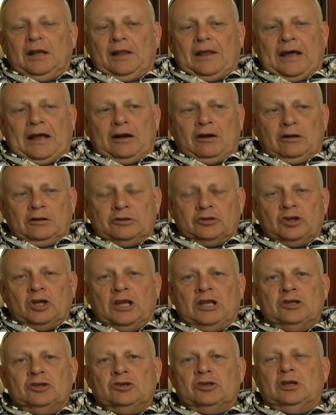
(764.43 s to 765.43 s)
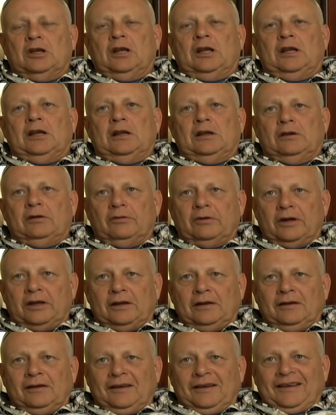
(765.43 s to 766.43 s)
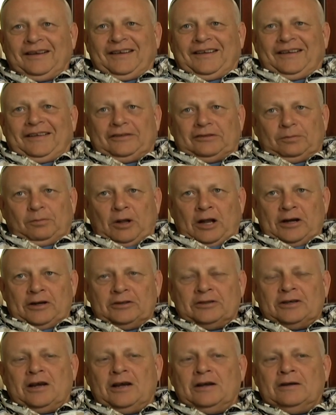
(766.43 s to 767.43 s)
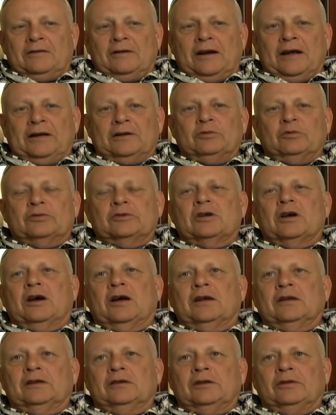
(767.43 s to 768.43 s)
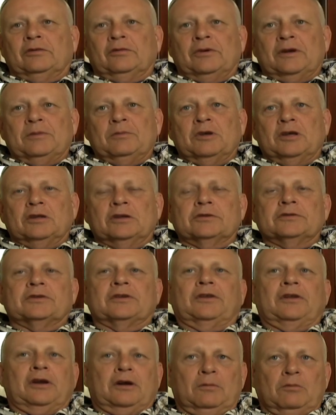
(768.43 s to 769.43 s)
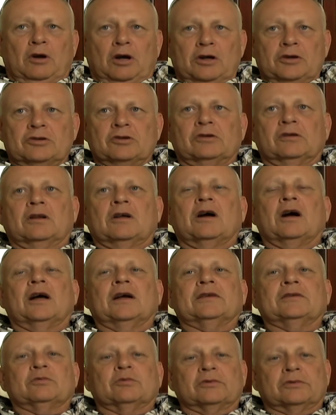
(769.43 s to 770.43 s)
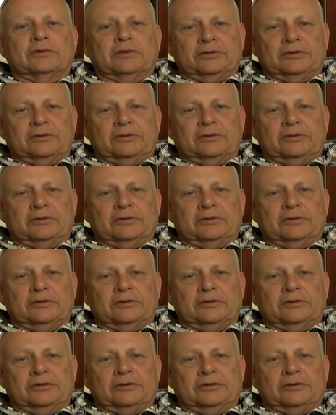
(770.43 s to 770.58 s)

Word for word: That all changed in 83. The supplier's contract was gone at the three mills and their marginal cost was